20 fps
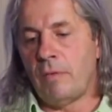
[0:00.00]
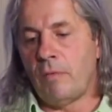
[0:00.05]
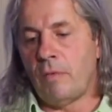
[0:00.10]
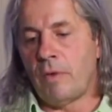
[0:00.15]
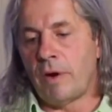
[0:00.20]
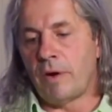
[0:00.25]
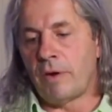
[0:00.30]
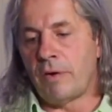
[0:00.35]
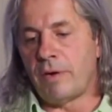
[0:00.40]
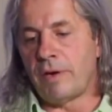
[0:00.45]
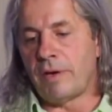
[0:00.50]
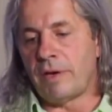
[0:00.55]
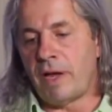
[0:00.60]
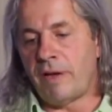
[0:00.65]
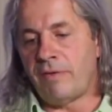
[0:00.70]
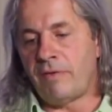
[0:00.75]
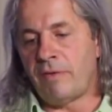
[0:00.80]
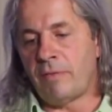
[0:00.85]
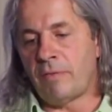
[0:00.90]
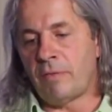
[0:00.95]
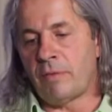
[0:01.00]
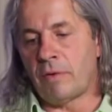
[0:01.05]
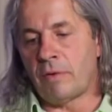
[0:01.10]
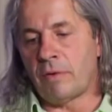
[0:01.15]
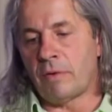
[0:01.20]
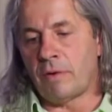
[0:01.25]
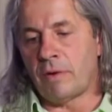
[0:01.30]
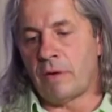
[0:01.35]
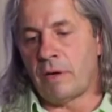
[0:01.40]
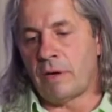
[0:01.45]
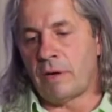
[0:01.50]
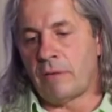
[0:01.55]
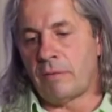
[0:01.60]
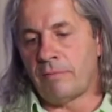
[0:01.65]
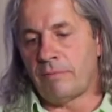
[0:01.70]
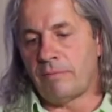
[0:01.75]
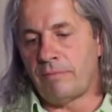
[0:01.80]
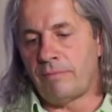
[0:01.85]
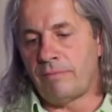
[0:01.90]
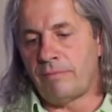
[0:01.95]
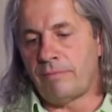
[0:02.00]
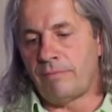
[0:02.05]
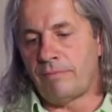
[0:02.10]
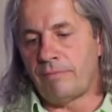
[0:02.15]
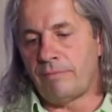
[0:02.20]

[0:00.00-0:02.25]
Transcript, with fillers: Warrior and Davey were um,